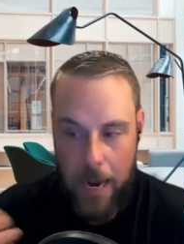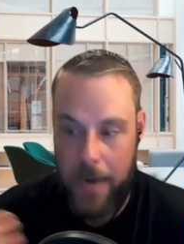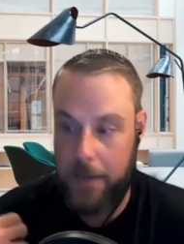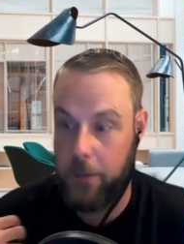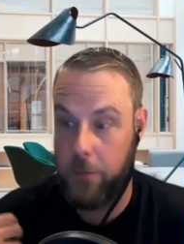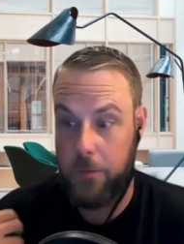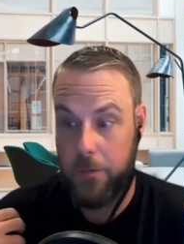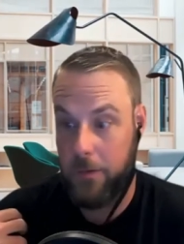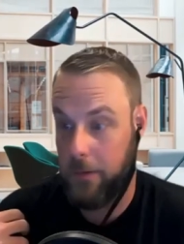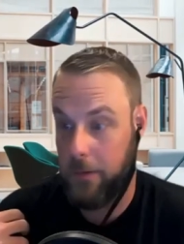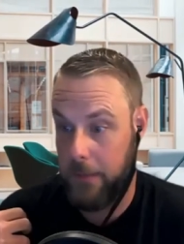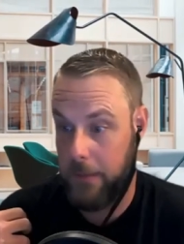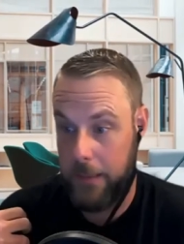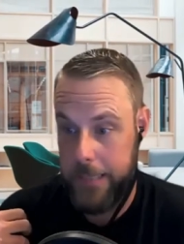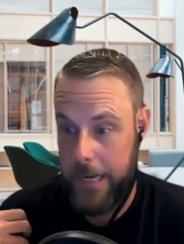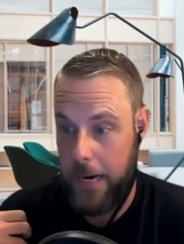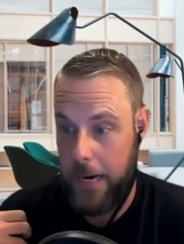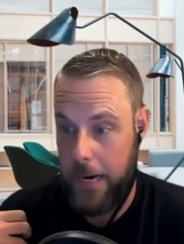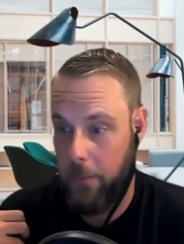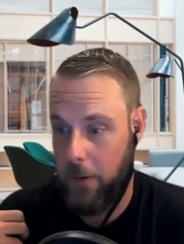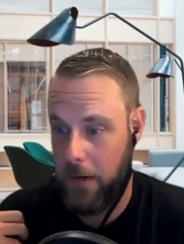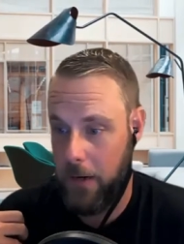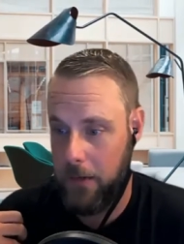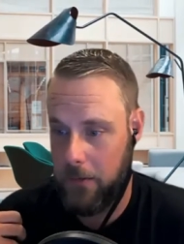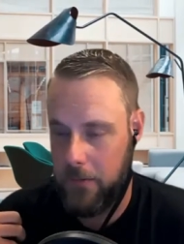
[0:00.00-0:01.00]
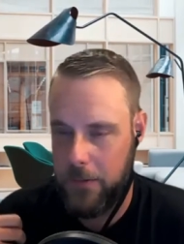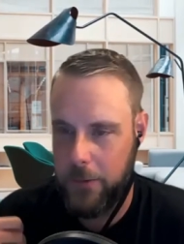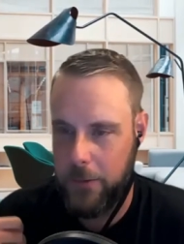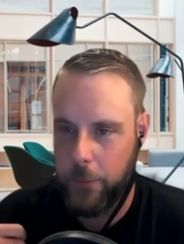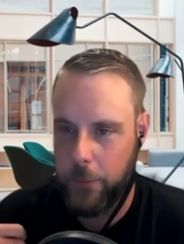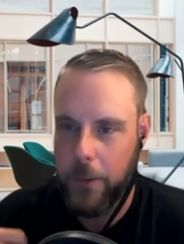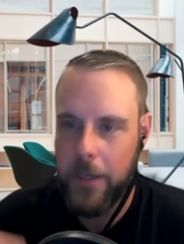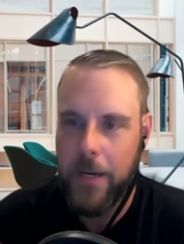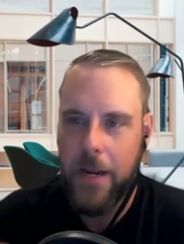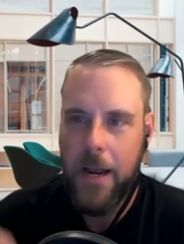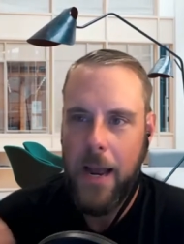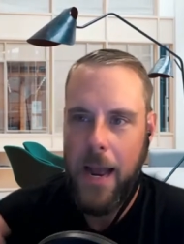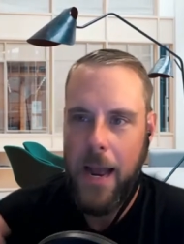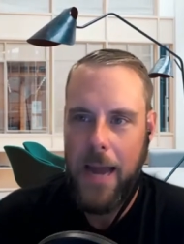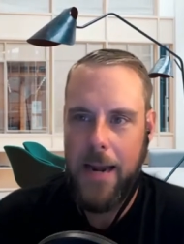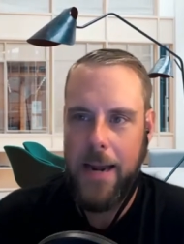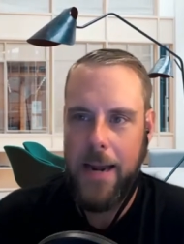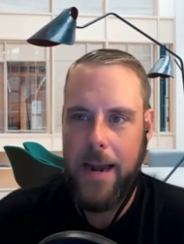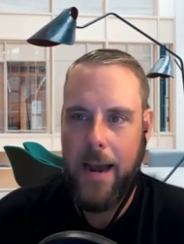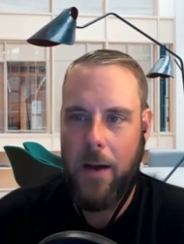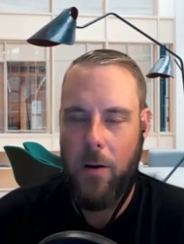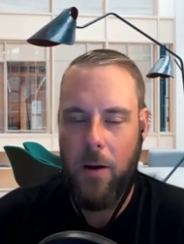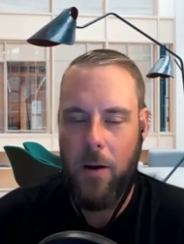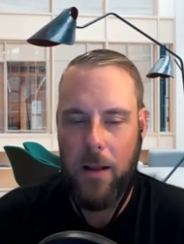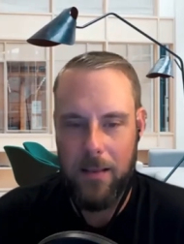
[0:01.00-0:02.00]
I used to think that way too, and mm-hmm.
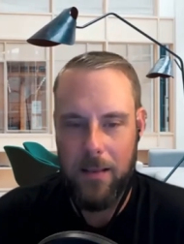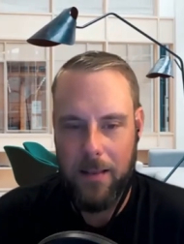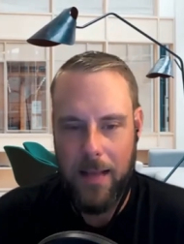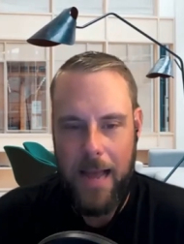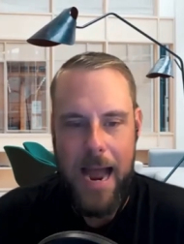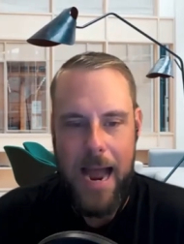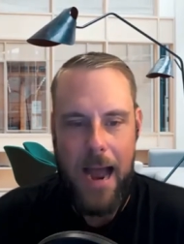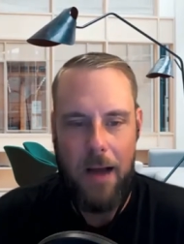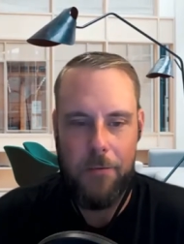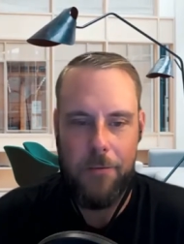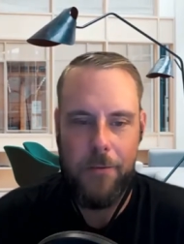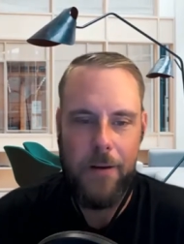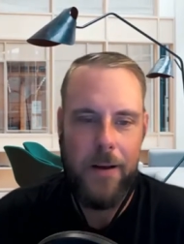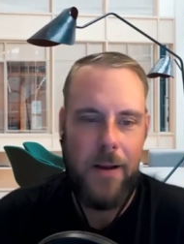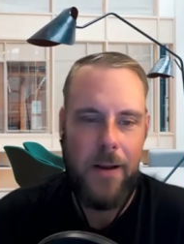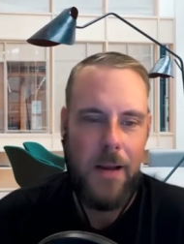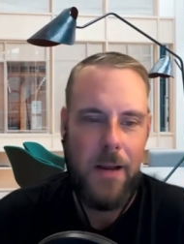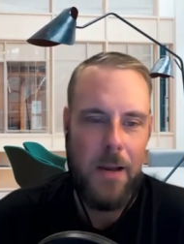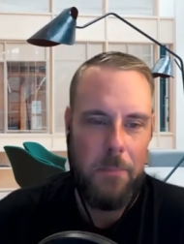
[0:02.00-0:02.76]
now I laugh